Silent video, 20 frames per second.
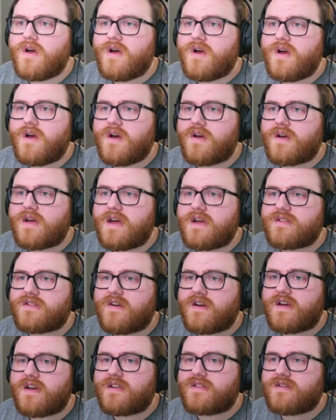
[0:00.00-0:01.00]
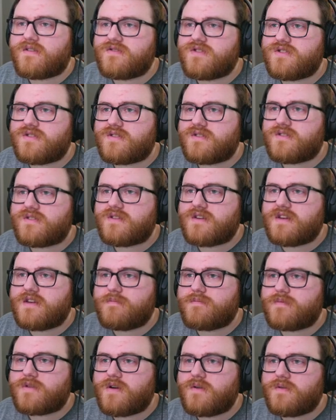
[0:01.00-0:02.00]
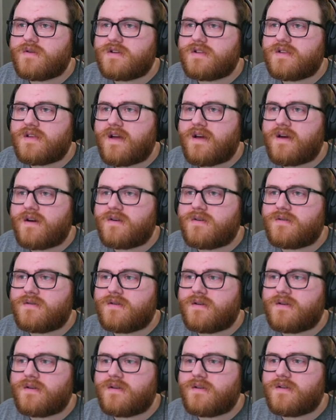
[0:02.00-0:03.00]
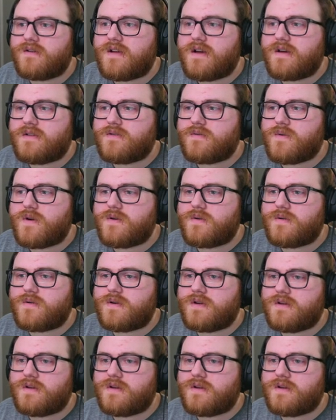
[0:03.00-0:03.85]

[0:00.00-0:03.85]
Okay, so I guess I'll just keep going down down the road.